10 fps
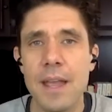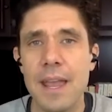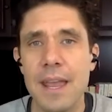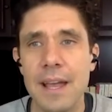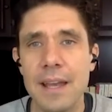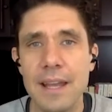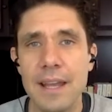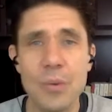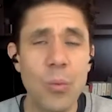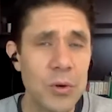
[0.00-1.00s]
And it's
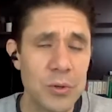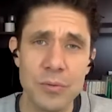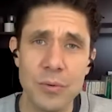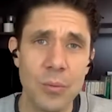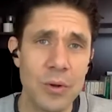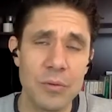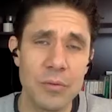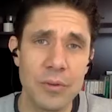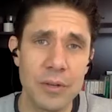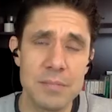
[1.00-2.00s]
a wonderful,
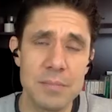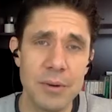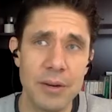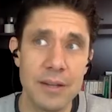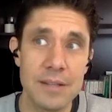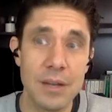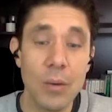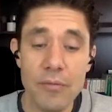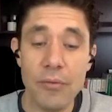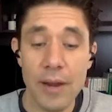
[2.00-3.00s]
wonderful experience that,
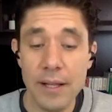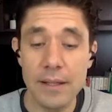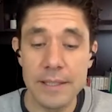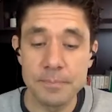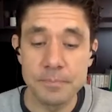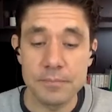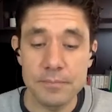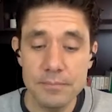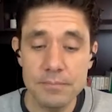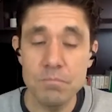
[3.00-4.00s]
quite frankly,
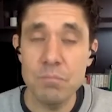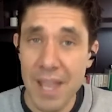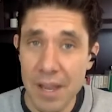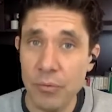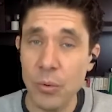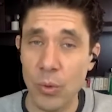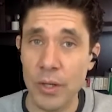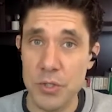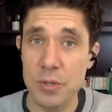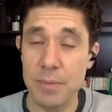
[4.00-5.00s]

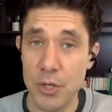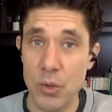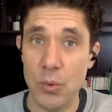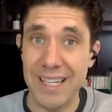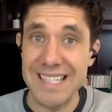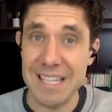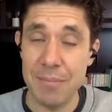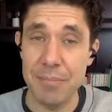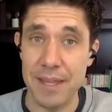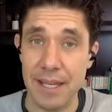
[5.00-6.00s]
everyone should be doing
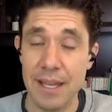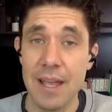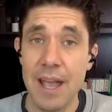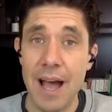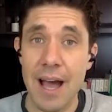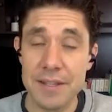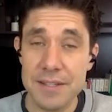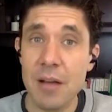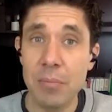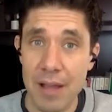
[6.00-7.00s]
something on
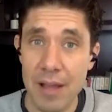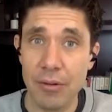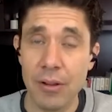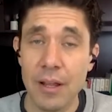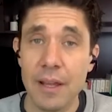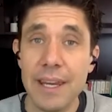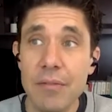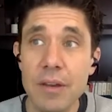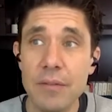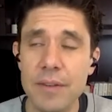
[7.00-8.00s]
some level, even if